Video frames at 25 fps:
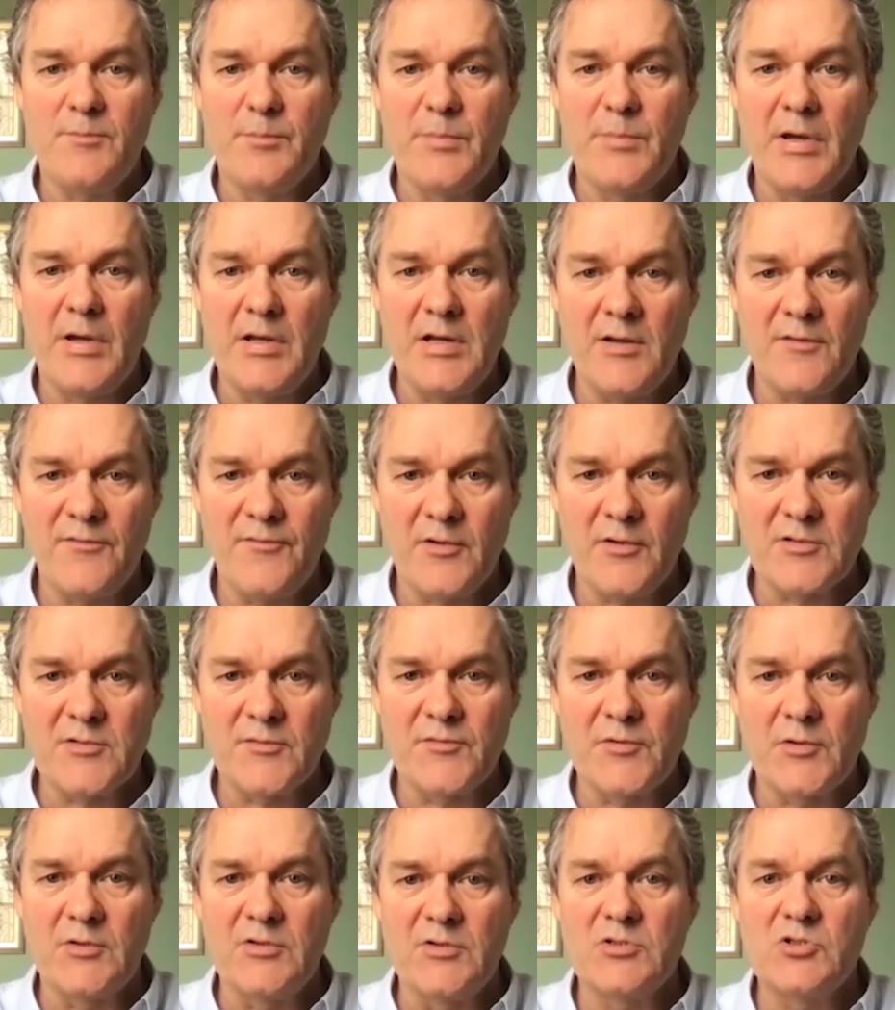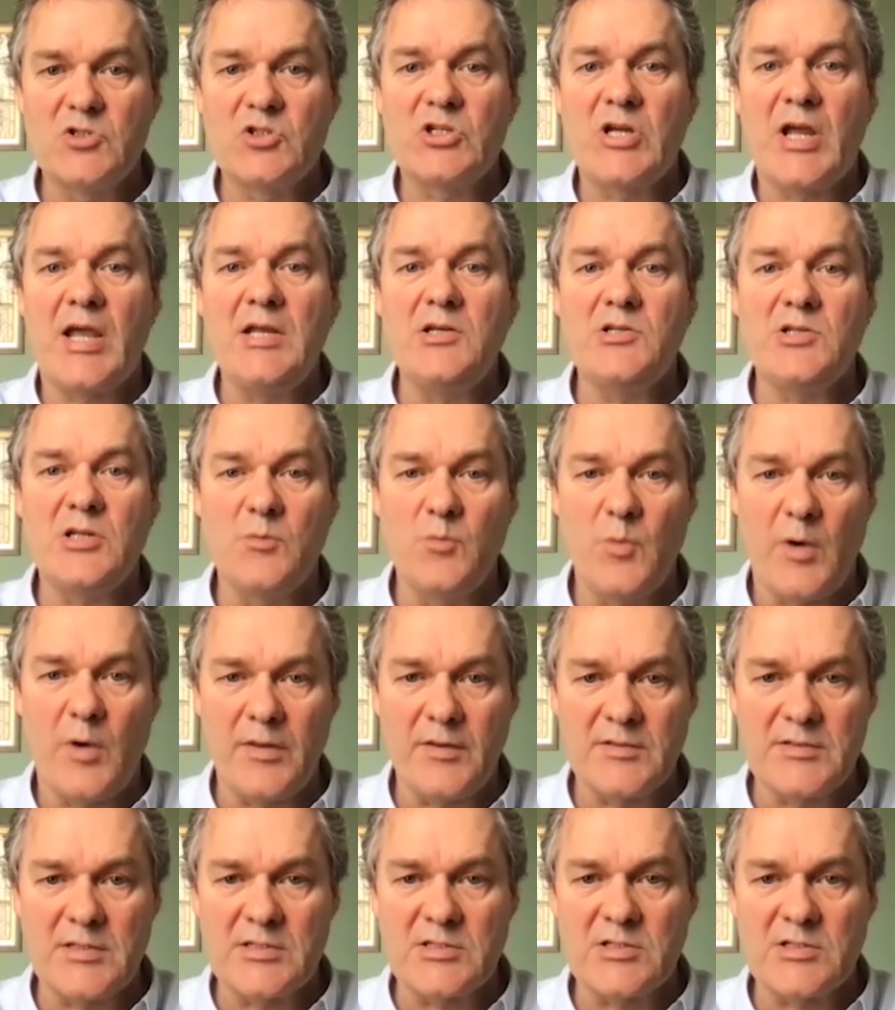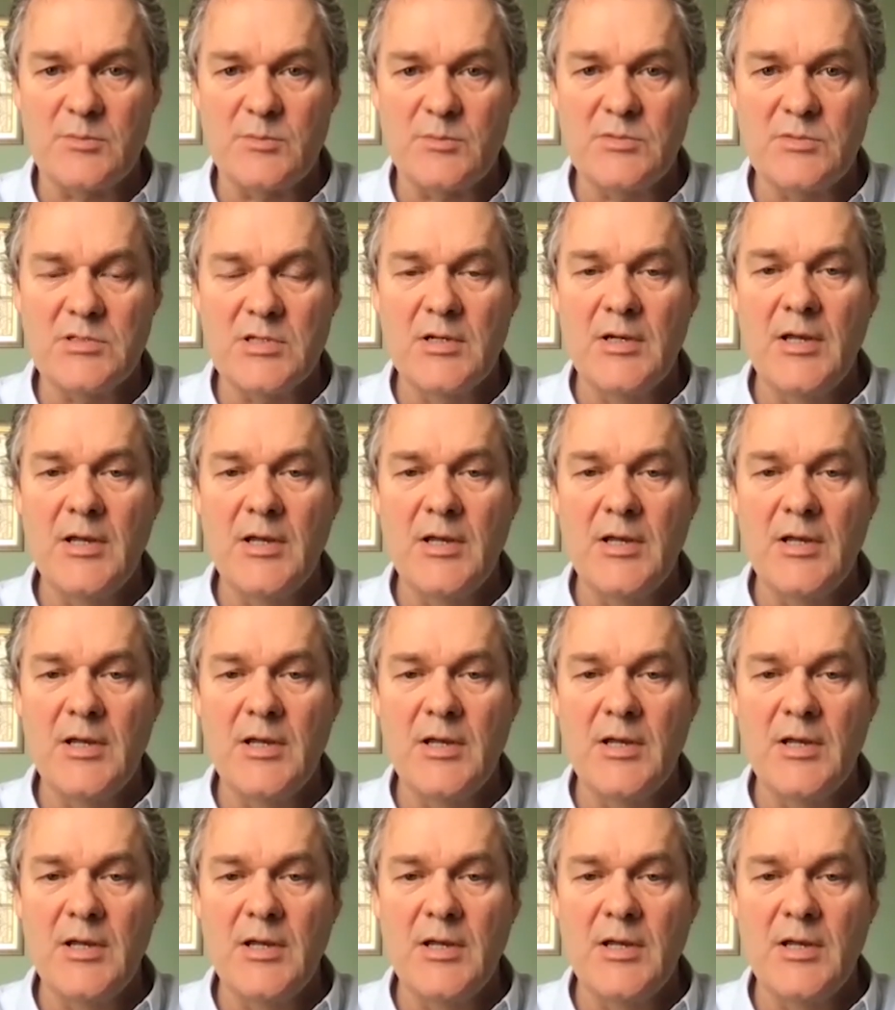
burning of fossil fuel, is changing weather systems.